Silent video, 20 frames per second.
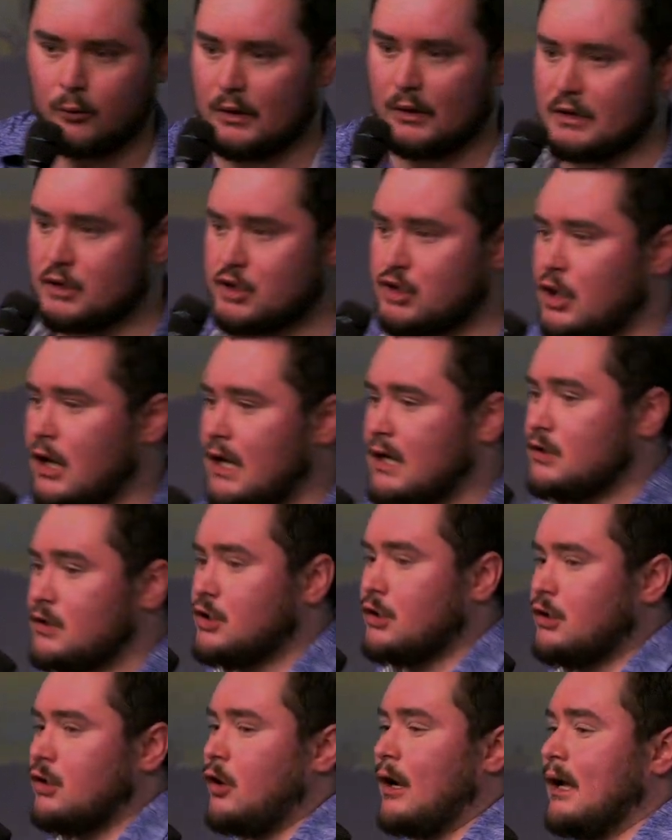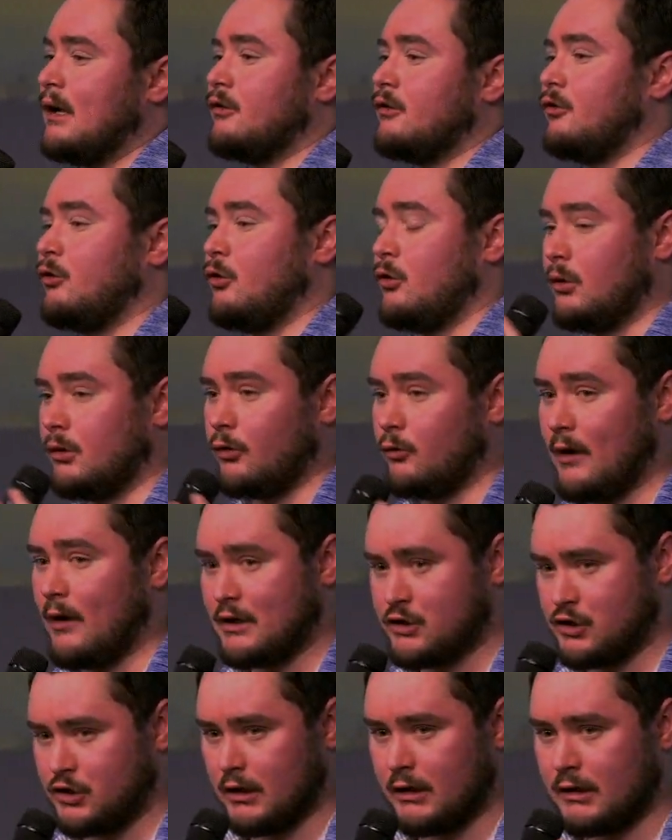in changing your external
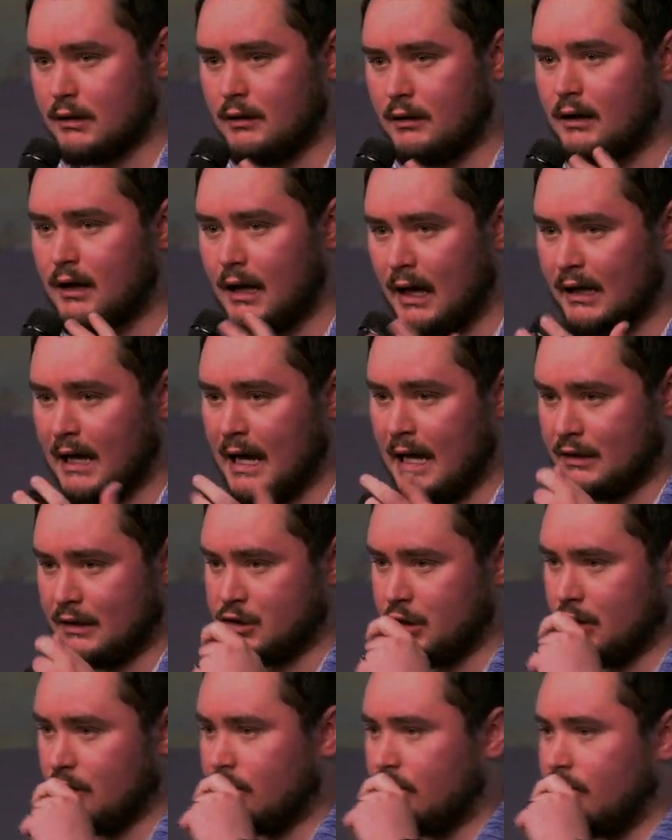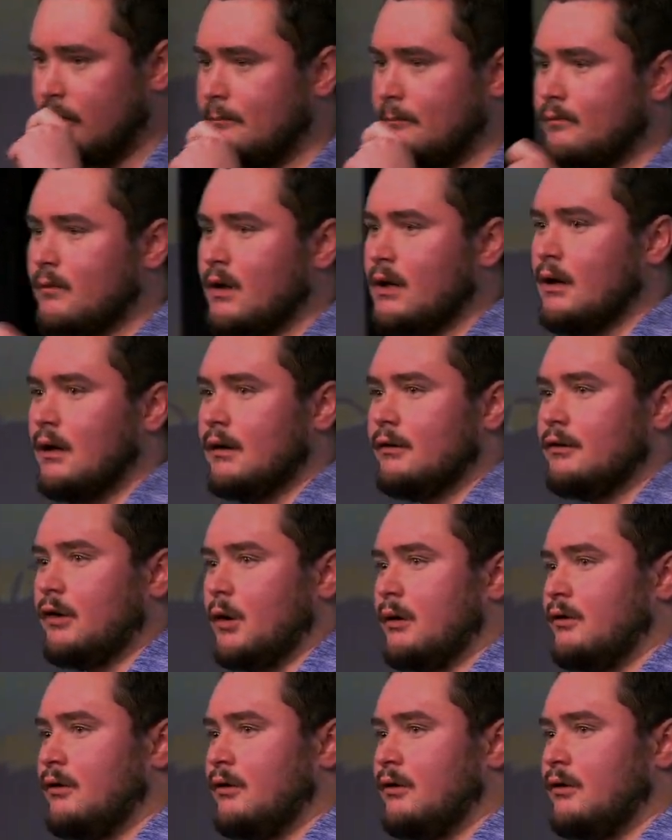direction and actions. So he's